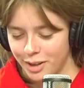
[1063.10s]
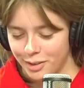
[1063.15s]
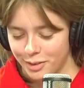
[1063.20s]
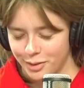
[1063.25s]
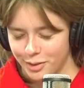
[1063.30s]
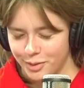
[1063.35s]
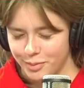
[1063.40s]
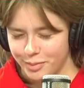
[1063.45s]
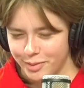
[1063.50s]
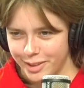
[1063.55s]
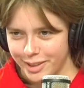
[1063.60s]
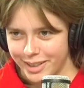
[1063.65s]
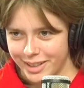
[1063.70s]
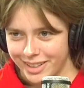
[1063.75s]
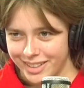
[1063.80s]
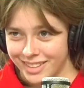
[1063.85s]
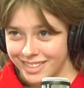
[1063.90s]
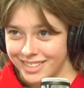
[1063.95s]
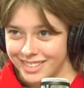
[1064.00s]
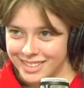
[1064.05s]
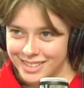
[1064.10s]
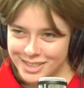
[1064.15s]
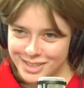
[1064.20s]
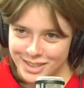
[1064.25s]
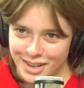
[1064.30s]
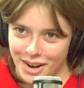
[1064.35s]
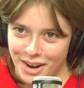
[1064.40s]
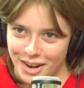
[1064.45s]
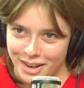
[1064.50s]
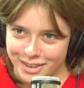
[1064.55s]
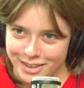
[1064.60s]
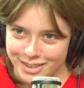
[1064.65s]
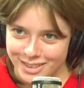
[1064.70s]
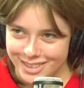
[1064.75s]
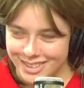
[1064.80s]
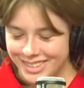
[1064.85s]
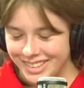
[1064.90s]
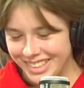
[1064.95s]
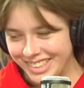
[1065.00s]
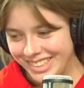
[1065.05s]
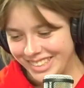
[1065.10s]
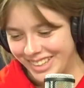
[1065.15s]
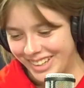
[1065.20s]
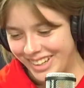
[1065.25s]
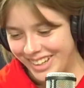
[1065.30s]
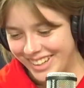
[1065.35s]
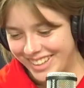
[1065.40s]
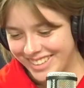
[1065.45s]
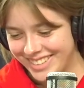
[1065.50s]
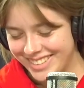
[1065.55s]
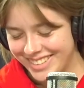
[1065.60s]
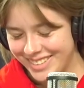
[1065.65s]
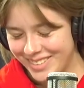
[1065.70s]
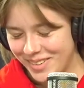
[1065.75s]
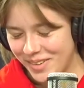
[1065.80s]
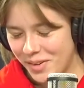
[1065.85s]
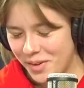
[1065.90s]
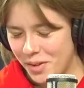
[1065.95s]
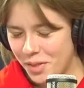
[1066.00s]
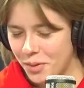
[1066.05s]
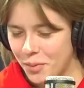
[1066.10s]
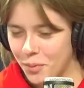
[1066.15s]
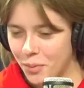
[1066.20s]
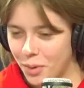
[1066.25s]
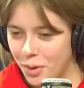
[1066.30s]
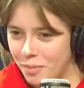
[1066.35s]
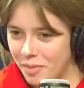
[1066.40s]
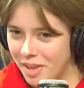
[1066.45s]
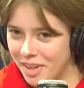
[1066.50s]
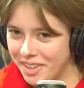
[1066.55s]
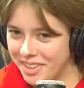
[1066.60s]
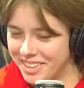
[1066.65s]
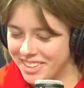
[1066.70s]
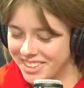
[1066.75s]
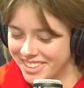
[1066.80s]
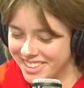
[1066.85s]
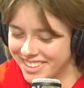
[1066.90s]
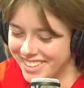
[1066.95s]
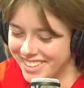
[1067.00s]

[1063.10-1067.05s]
group like? The jocks, the nerds, or the woman. Or